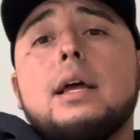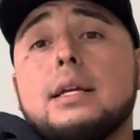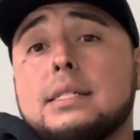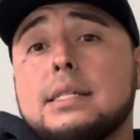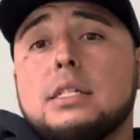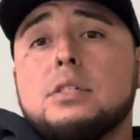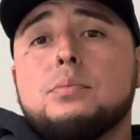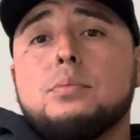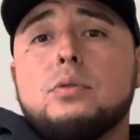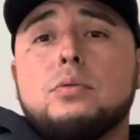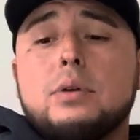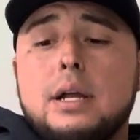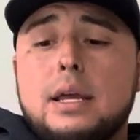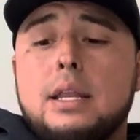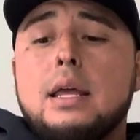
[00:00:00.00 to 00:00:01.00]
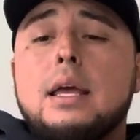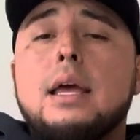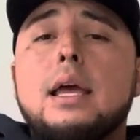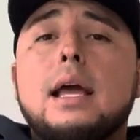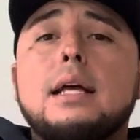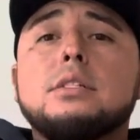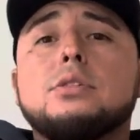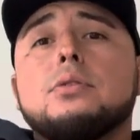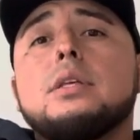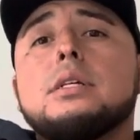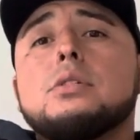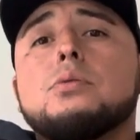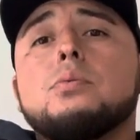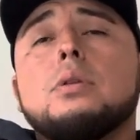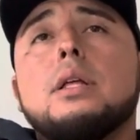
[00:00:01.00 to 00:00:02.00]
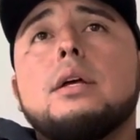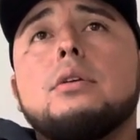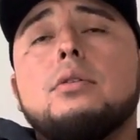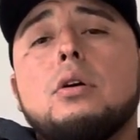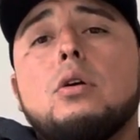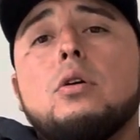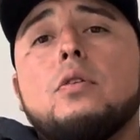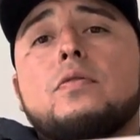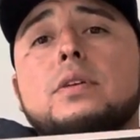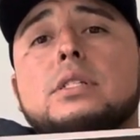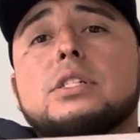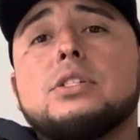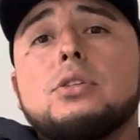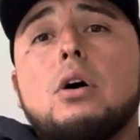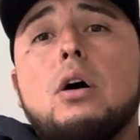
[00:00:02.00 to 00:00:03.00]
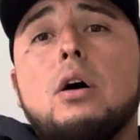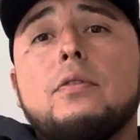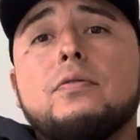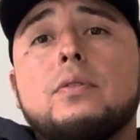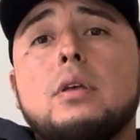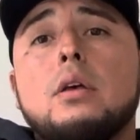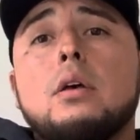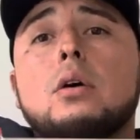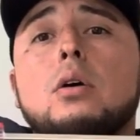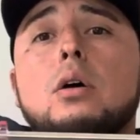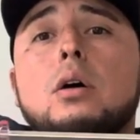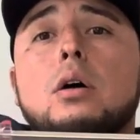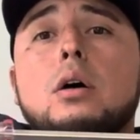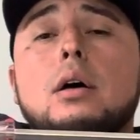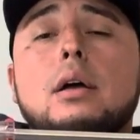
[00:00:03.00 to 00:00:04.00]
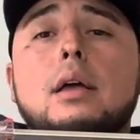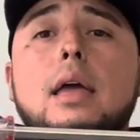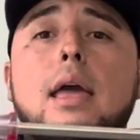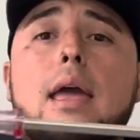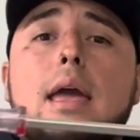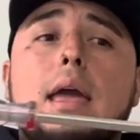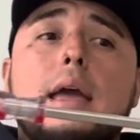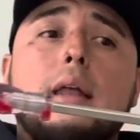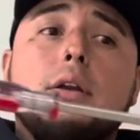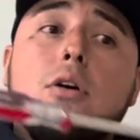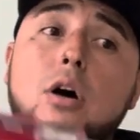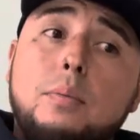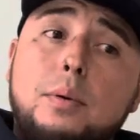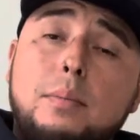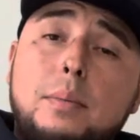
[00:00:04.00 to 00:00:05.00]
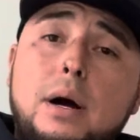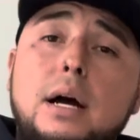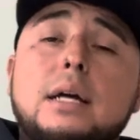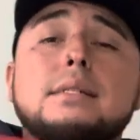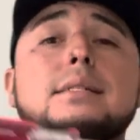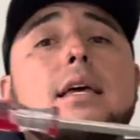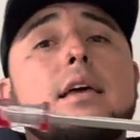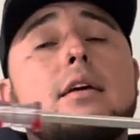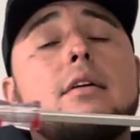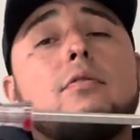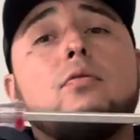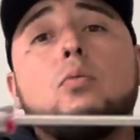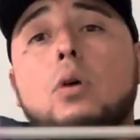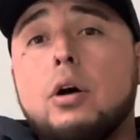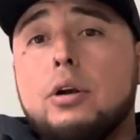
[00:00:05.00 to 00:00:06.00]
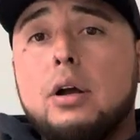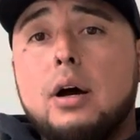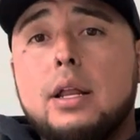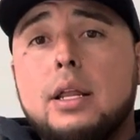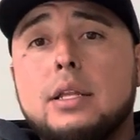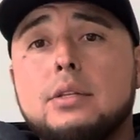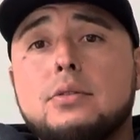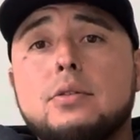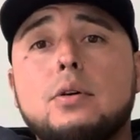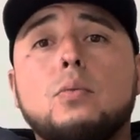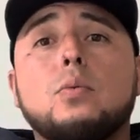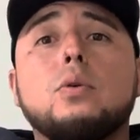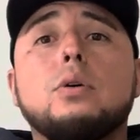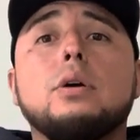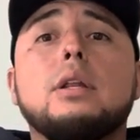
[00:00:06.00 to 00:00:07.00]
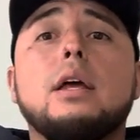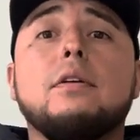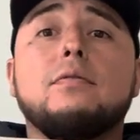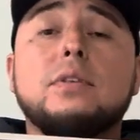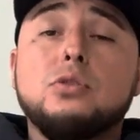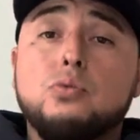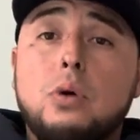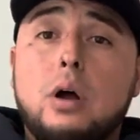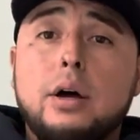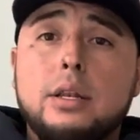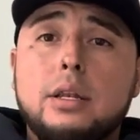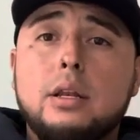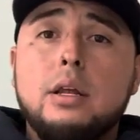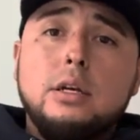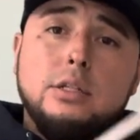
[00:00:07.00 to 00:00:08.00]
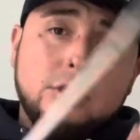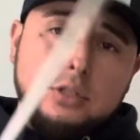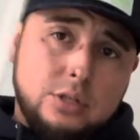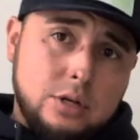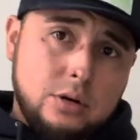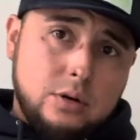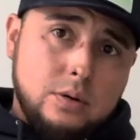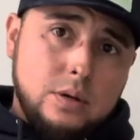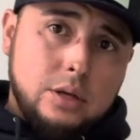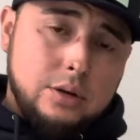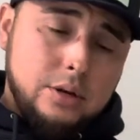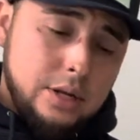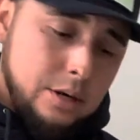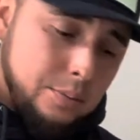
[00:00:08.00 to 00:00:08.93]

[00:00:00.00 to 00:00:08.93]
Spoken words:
accessible, right? And so this will let you know if it's soft and compromised, if water got into the wood, if it's rotten. So you need a